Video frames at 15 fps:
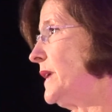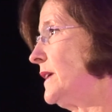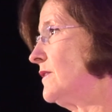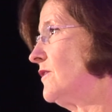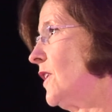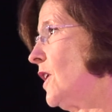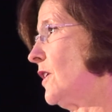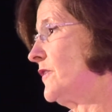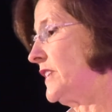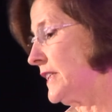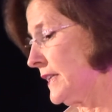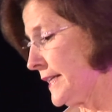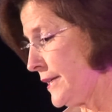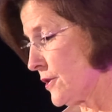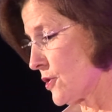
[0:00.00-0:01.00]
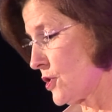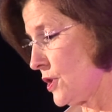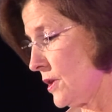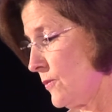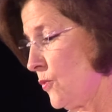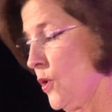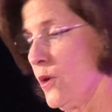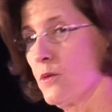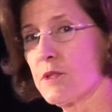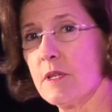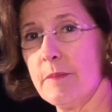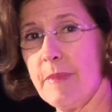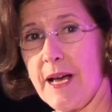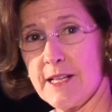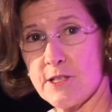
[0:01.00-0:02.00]
be involved in leadership roles
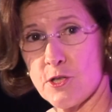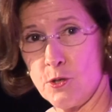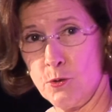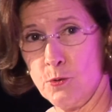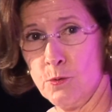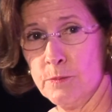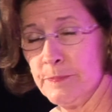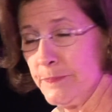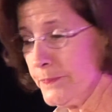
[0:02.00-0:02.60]
in my school.